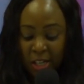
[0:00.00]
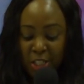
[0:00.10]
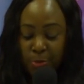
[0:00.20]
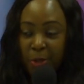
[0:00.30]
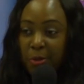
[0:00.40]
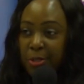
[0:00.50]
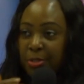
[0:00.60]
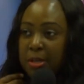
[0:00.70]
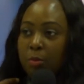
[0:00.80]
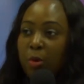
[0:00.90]
is
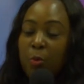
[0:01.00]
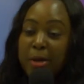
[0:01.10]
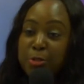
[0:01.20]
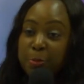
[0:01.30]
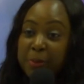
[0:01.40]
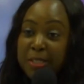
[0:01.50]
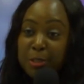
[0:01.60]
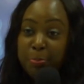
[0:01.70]
because we want to please